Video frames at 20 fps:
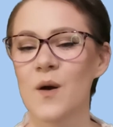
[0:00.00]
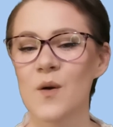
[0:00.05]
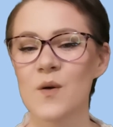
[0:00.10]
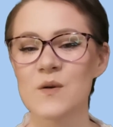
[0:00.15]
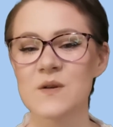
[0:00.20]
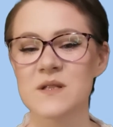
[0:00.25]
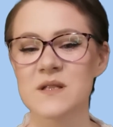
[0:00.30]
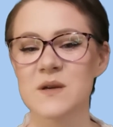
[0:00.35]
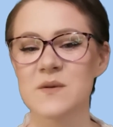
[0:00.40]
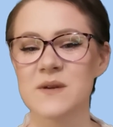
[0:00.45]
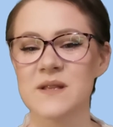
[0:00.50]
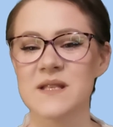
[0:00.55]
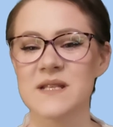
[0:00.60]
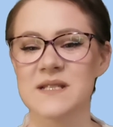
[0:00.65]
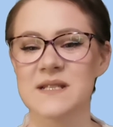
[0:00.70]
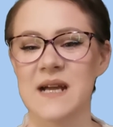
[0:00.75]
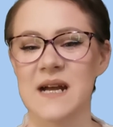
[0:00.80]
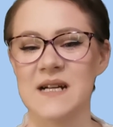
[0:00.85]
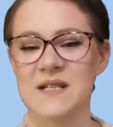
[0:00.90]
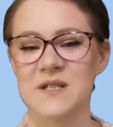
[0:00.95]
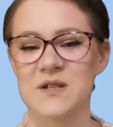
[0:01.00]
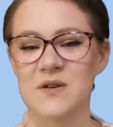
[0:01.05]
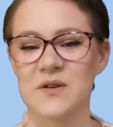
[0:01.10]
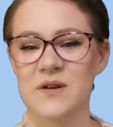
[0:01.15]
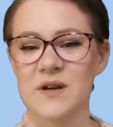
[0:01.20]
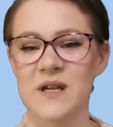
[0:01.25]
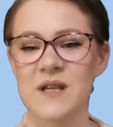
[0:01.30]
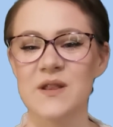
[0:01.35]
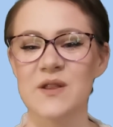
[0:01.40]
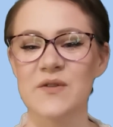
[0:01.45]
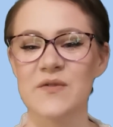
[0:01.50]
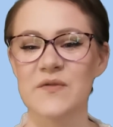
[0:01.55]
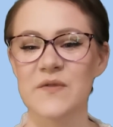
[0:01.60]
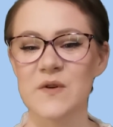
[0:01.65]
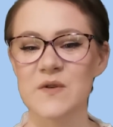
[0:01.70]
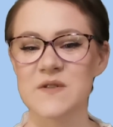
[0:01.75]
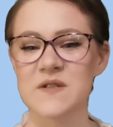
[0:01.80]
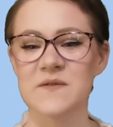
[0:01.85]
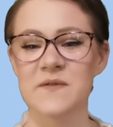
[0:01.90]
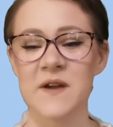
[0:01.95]
Also in this category, the
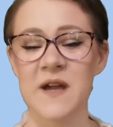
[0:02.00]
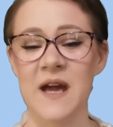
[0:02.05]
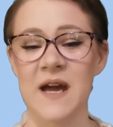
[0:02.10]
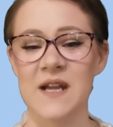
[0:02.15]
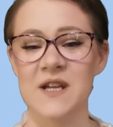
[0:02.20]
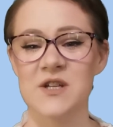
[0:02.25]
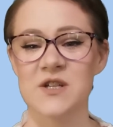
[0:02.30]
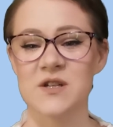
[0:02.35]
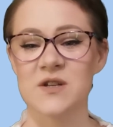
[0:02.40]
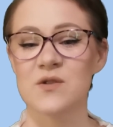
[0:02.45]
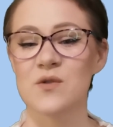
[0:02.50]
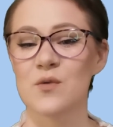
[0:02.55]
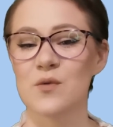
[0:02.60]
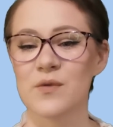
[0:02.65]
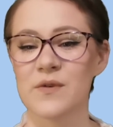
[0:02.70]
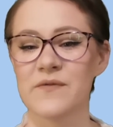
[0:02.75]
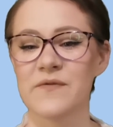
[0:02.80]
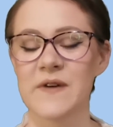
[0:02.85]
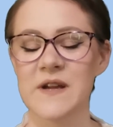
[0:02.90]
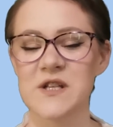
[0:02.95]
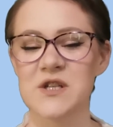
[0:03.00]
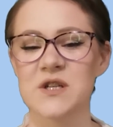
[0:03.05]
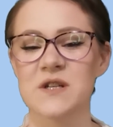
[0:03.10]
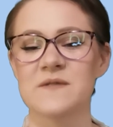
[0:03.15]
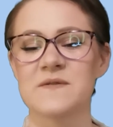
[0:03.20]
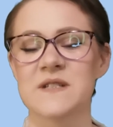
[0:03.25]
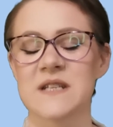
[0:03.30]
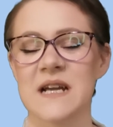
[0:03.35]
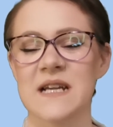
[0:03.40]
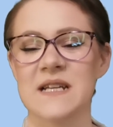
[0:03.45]
falsification or invention of